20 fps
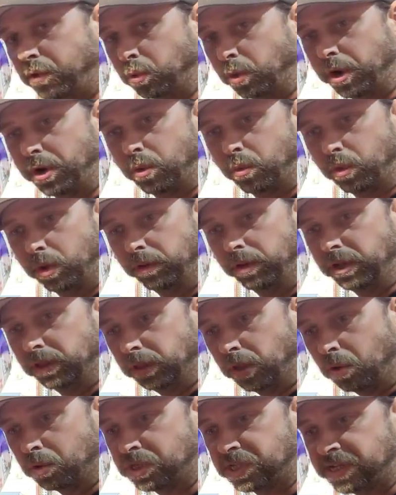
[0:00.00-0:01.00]
you run a really
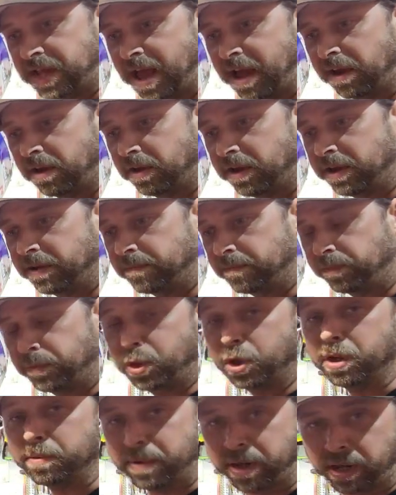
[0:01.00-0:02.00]
low stack height,
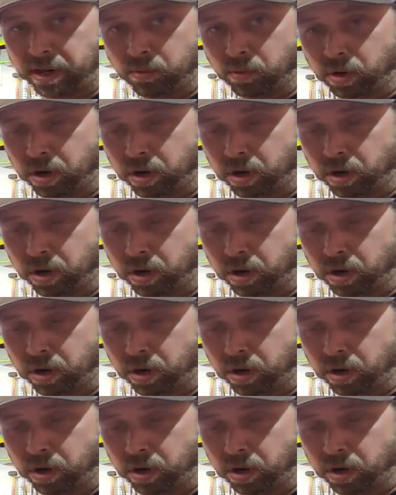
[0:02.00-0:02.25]
you can make it